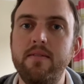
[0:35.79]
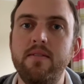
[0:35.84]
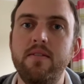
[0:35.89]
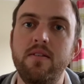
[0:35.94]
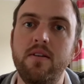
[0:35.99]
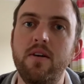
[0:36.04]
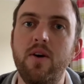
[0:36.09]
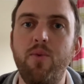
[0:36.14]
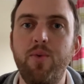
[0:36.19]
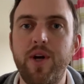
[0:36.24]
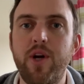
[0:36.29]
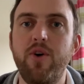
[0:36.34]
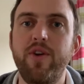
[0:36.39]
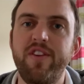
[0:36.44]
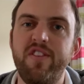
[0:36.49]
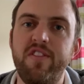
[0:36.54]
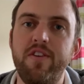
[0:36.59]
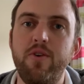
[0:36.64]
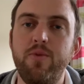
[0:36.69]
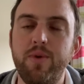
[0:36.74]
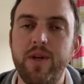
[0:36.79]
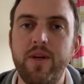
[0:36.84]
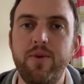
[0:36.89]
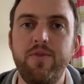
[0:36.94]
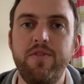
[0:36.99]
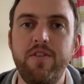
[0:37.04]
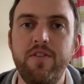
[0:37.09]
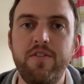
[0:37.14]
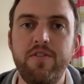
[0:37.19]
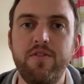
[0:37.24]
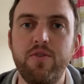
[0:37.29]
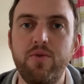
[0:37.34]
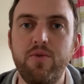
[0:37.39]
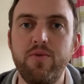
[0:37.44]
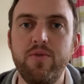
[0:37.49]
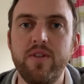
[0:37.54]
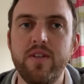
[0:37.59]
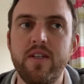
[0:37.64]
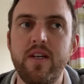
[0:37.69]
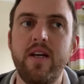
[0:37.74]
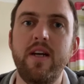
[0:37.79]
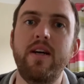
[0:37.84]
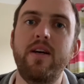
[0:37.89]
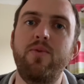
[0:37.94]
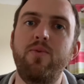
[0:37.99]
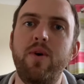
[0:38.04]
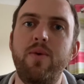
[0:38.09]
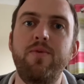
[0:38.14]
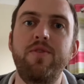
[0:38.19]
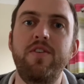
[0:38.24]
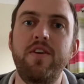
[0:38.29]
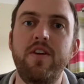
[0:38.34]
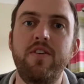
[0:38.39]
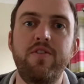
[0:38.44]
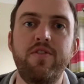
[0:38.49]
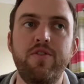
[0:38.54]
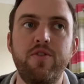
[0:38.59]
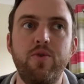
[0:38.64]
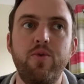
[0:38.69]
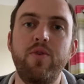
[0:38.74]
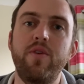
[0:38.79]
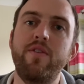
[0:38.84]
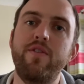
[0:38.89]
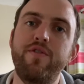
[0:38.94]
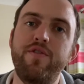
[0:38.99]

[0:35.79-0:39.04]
we got it sealed when it was installed. When was it installed?